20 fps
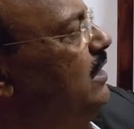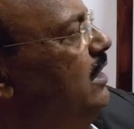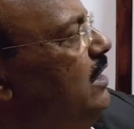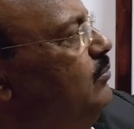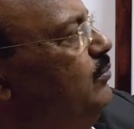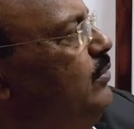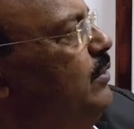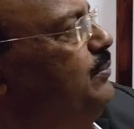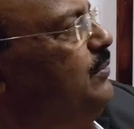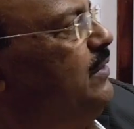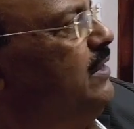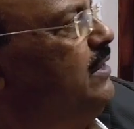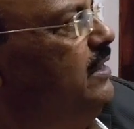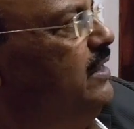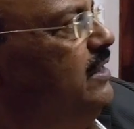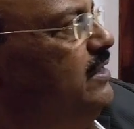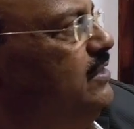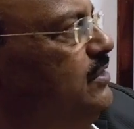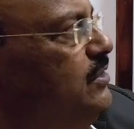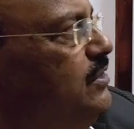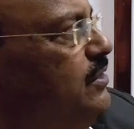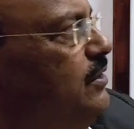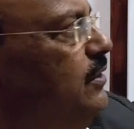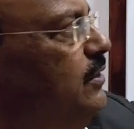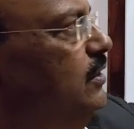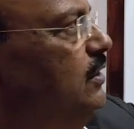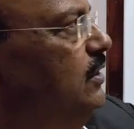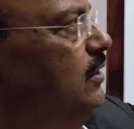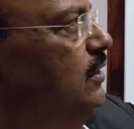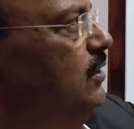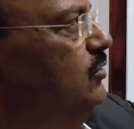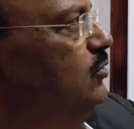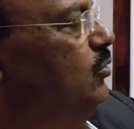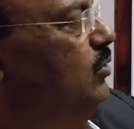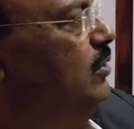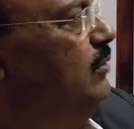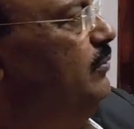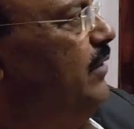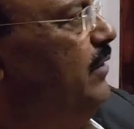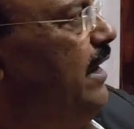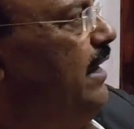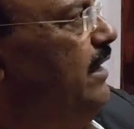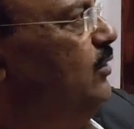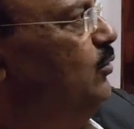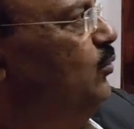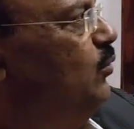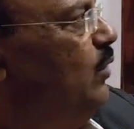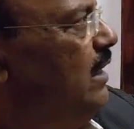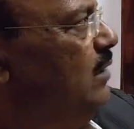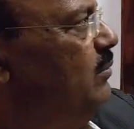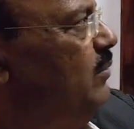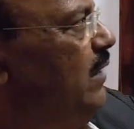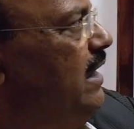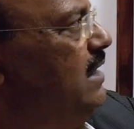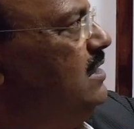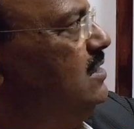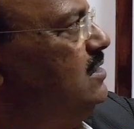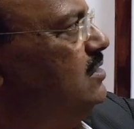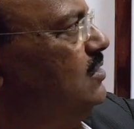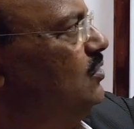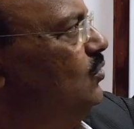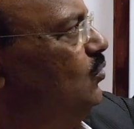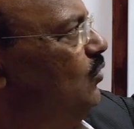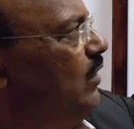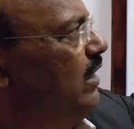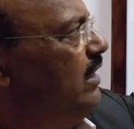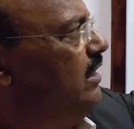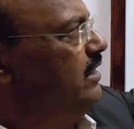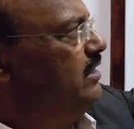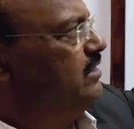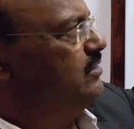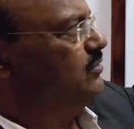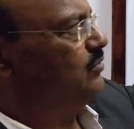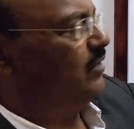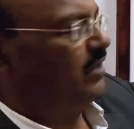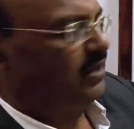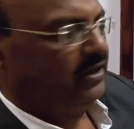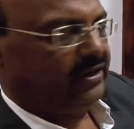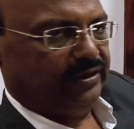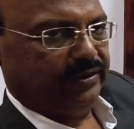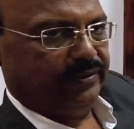in 15 days. So we'll find one man's 1 day's work.